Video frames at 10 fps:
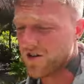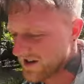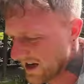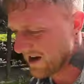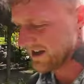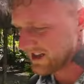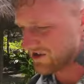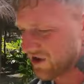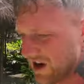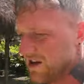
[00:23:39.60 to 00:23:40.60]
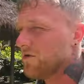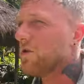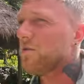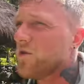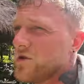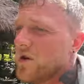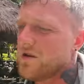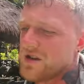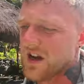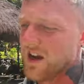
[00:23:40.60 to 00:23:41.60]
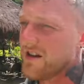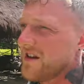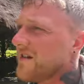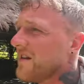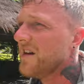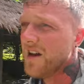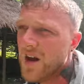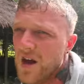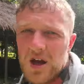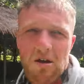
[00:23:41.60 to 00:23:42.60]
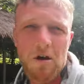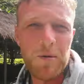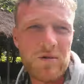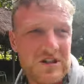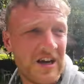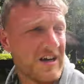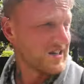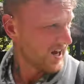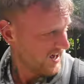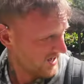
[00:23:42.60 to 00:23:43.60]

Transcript: to do Salkantay Trek and you want to walk to Aguas Calientes. Go up all the stairs.